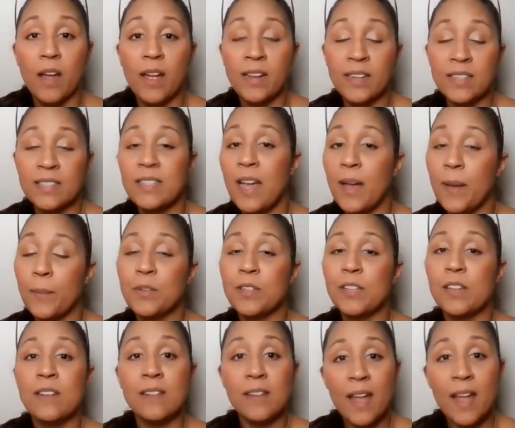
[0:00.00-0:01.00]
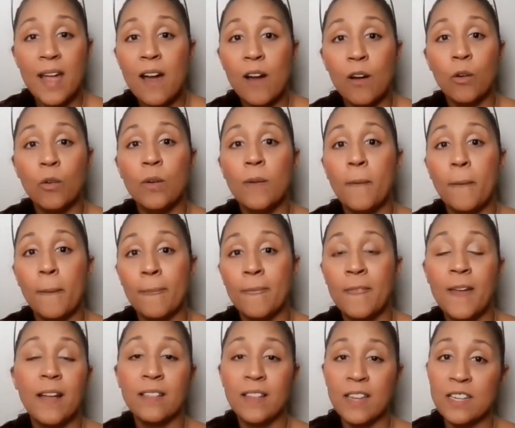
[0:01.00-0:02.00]
Except now
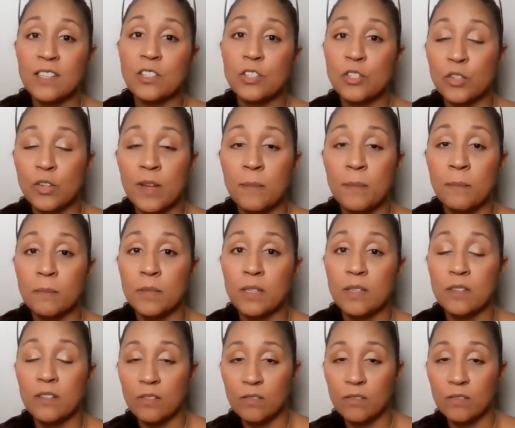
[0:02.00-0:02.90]
that lace trimmed